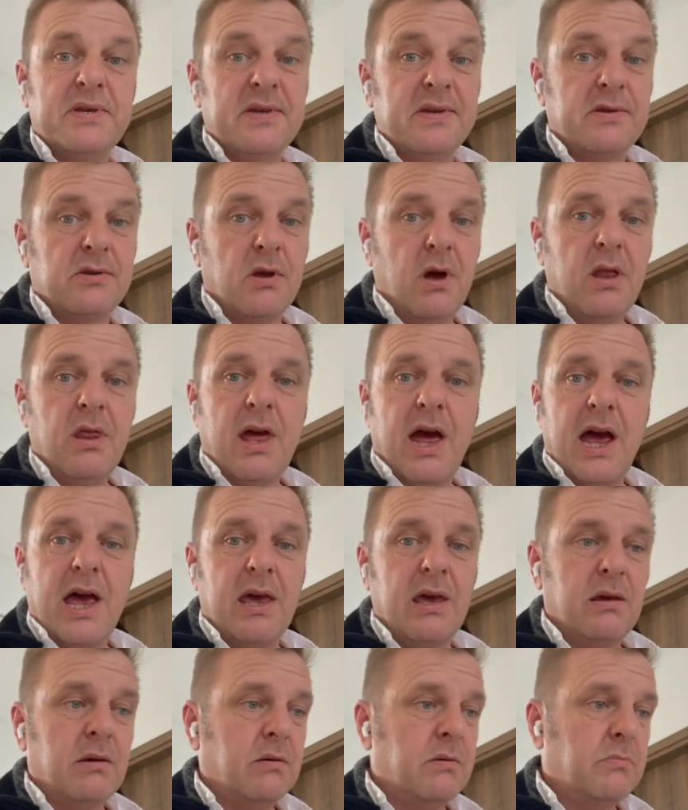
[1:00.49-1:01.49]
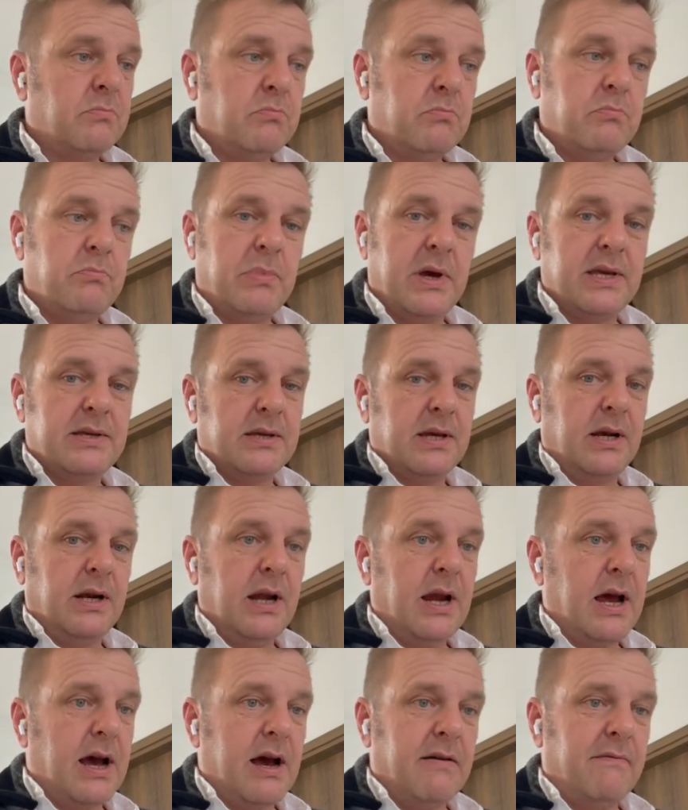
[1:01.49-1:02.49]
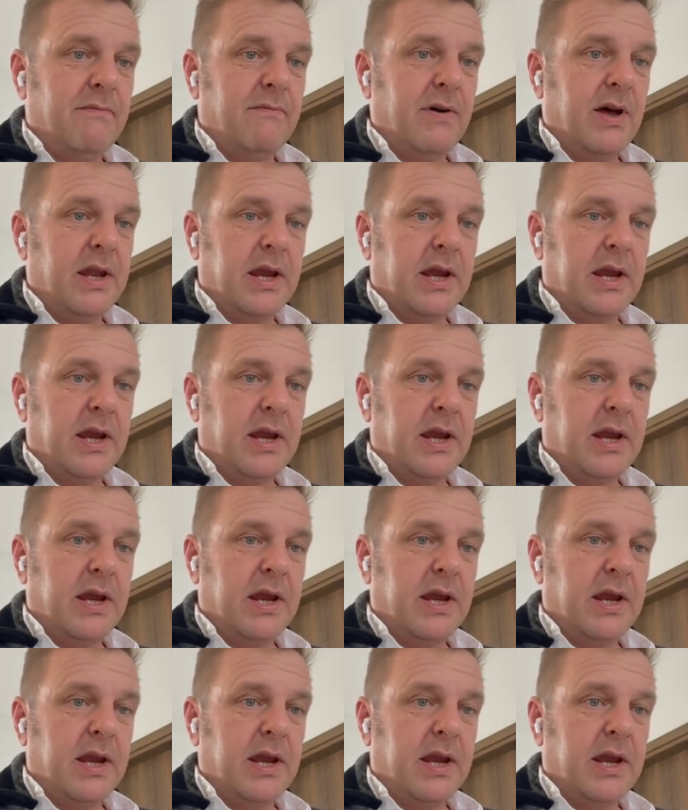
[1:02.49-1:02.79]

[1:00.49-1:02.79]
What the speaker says: is done, I basically have an